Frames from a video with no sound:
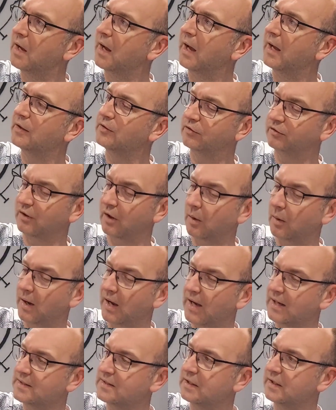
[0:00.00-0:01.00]
And so I
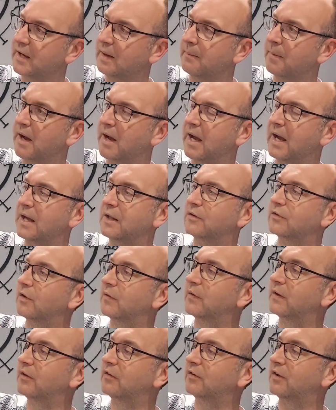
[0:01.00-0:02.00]
had to get my hands
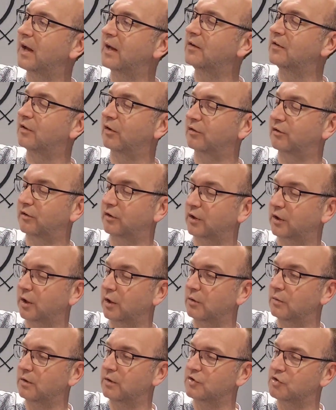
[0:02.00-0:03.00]
on this Santos
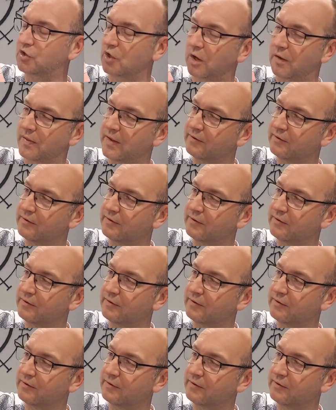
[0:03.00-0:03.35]
Laguna shirt.